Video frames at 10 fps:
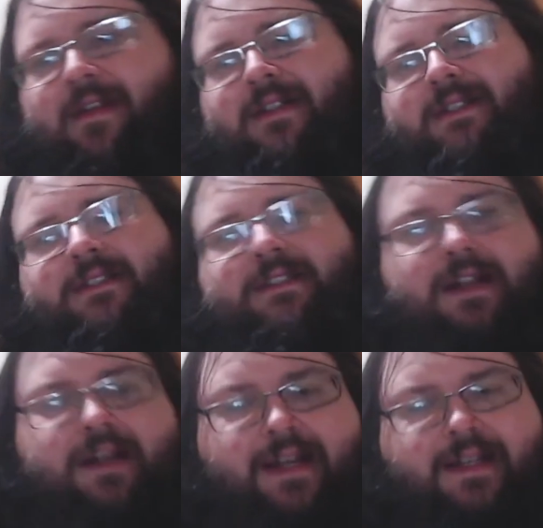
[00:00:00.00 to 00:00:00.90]

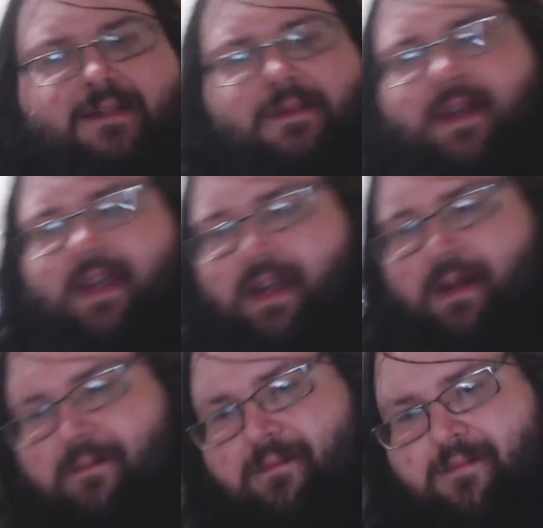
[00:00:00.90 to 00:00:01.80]
Sorry guys, come here
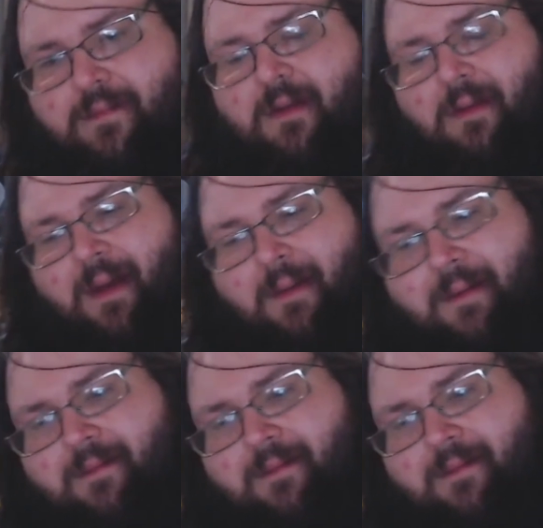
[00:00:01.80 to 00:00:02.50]
kitty. Come here baby.